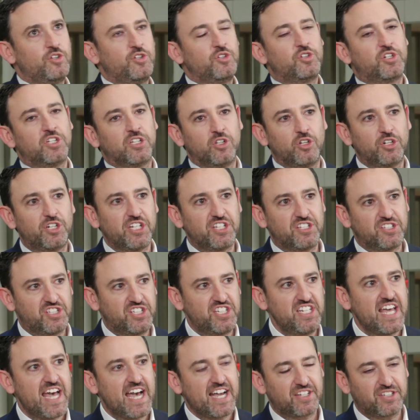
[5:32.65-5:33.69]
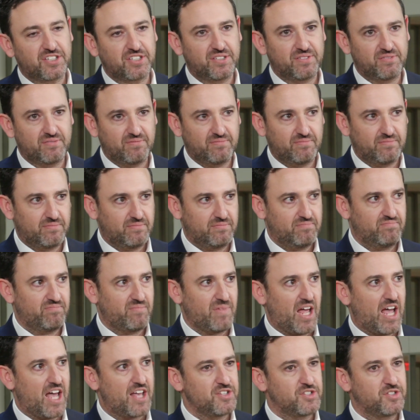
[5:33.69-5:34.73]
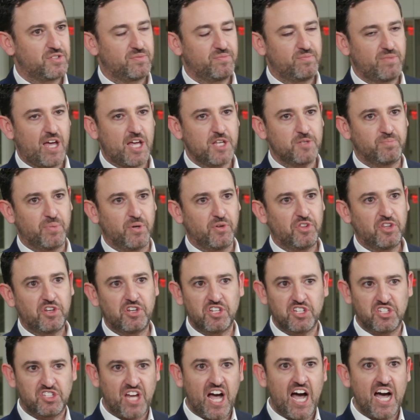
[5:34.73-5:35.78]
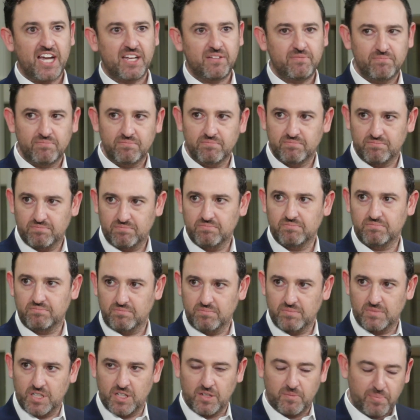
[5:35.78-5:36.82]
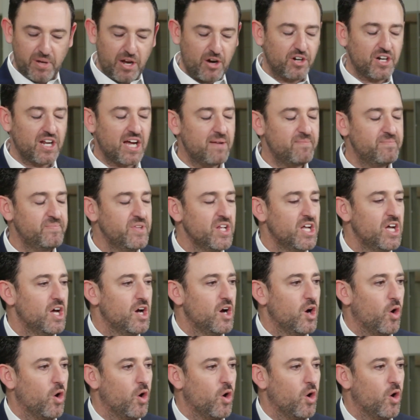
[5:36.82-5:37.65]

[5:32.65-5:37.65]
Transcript: You can look at CX as both a design paradigm,